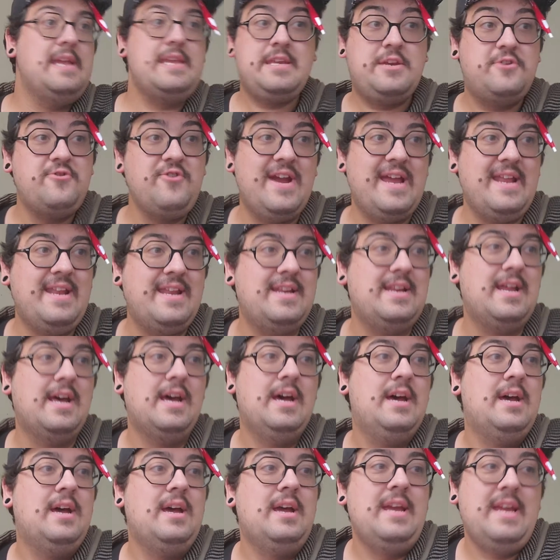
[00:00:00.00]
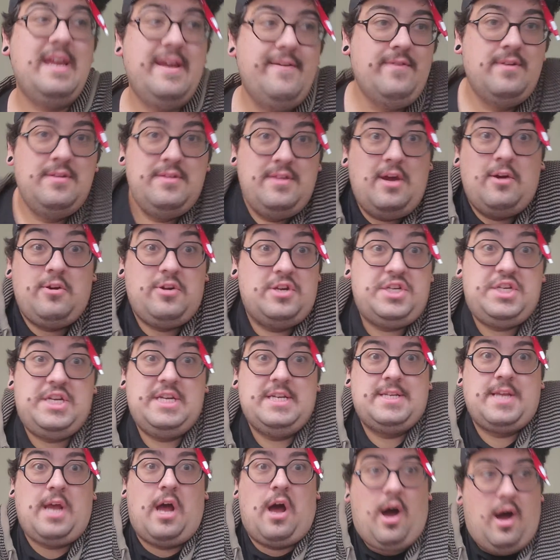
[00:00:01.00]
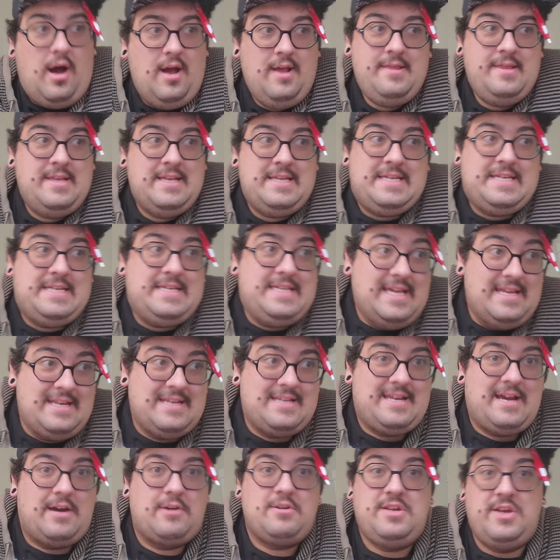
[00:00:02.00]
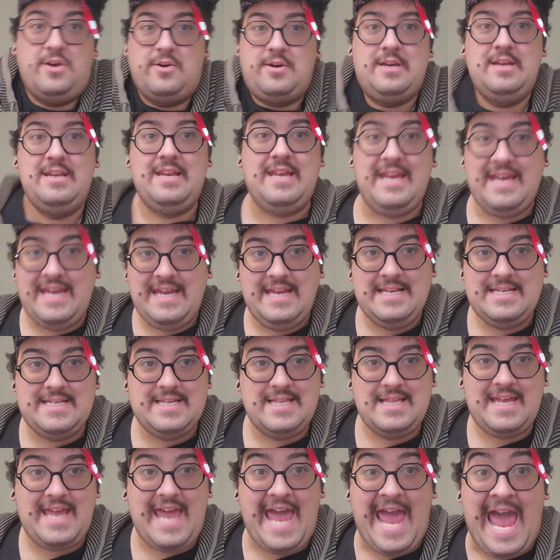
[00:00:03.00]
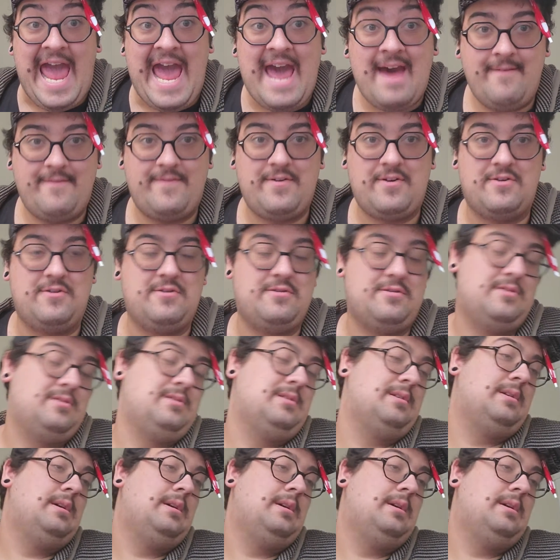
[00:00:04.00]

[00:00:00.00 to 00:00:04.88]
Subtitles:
Granted, Even though she's on the Citadel, you could easily have her.